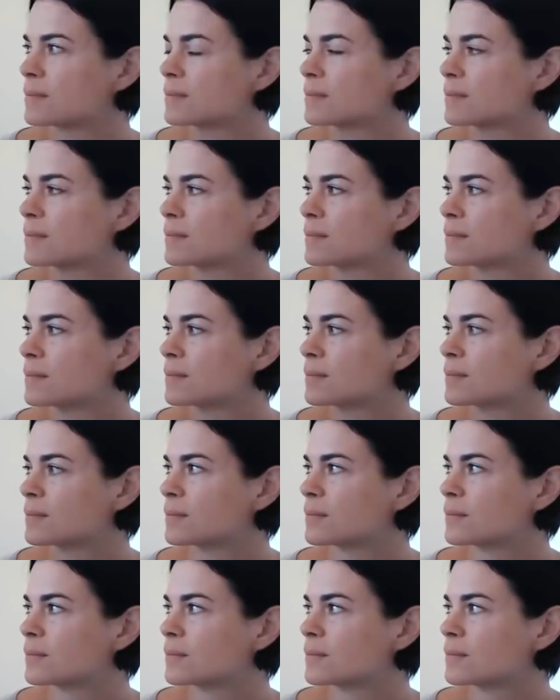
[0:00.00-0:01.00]

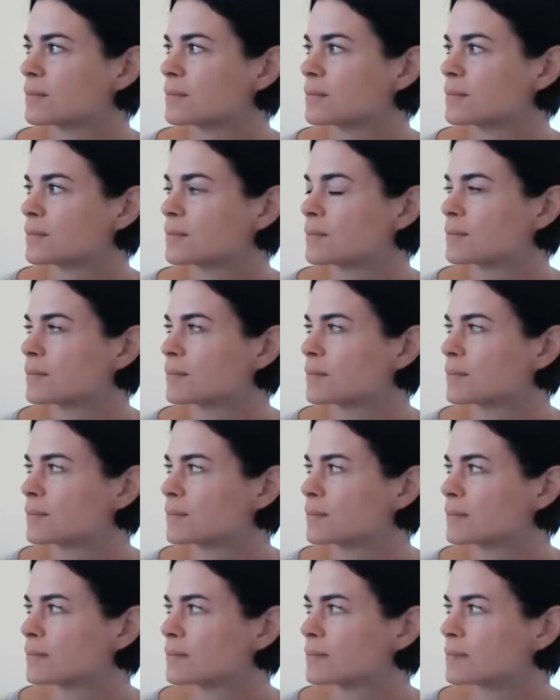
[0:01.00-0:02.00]

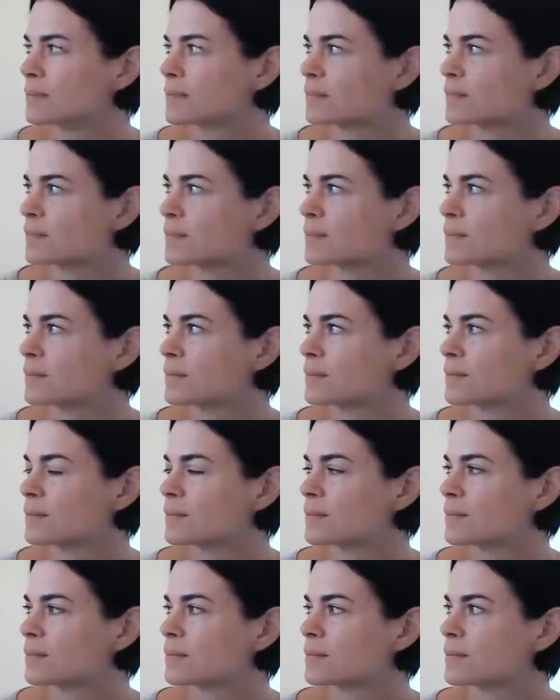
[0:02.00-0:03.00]

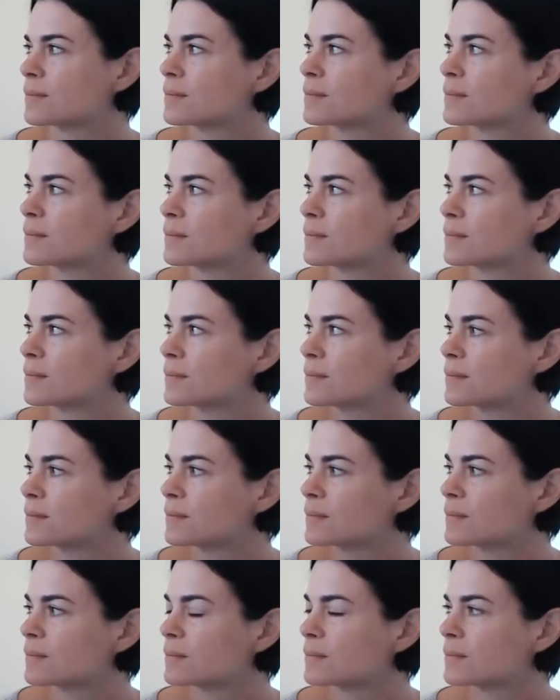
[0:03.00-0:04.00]

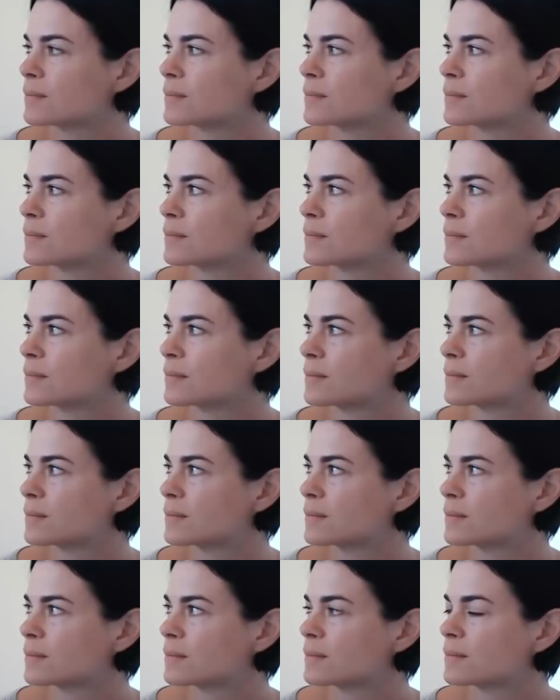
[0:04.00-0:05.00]

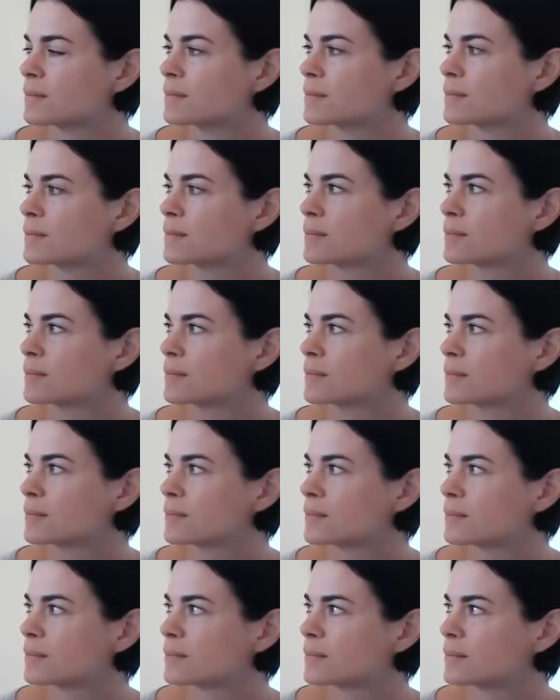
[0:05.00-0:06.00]

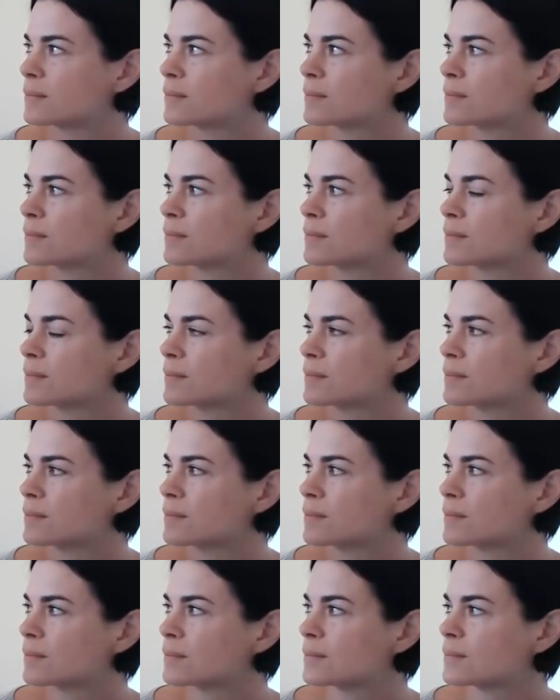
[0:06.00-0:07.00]

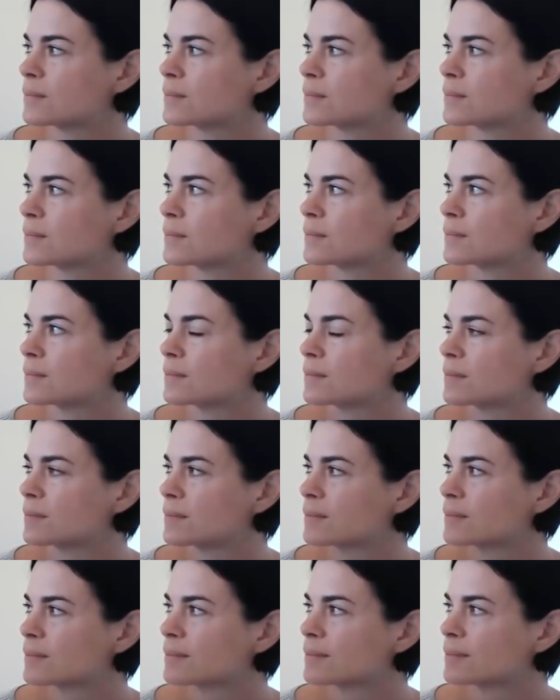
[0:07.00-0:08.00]
This person isn't speaking.